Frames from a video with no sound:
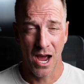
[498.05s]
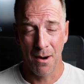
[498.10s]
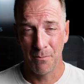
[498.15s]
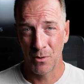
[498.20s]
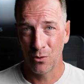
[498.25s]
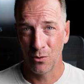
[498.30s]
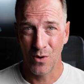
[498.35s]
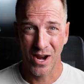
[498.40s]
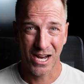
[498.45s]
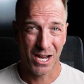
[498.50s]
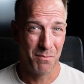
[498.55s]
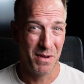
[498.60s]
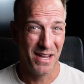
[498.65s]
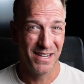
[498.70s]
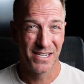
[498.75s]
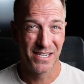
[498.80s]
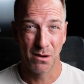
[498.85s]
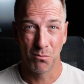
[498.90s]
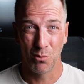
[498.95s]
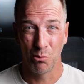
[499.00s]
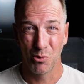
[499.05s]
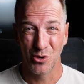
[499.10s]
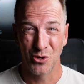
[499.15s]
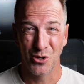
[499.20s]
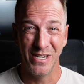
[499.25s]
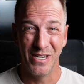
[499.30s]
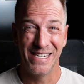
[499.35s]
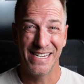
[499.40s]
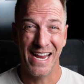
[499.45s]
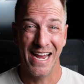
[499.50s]
I'm going to recommend somewhere
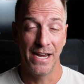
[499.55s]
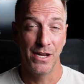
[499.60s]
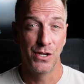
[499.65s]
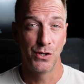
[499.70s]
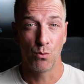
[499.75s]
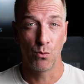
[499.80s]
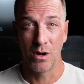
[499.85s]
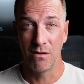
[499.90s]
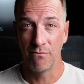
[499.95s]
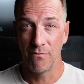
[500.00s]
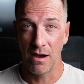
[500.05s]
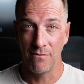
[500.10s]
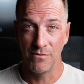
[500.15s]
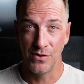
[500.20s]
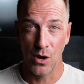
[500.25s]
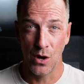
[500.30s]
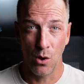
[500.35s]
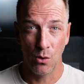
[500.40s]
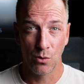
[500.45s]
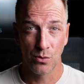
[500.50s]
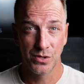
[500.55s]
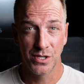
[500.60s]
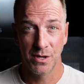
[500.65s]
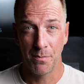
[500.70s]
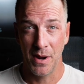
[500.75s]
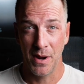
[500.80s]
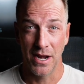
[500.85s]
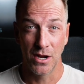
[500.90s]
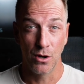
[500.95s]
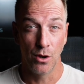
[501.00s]
between 10 and $25
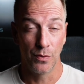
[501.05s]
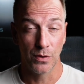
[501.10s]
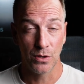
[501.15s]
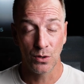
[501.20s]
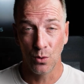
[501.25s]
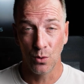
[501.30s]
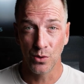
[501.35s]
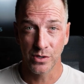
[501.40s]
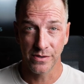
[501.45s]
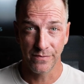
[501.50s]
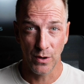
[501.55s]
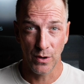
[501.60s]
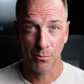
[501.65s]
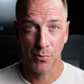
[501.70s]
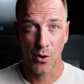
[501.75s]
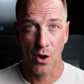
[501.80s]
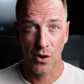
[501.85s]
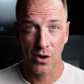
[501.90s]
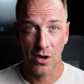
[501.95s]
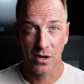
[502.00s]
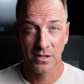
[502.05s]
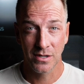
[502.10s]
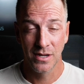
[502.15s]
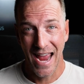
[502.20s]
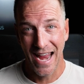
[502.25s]
depending on the goals of your product.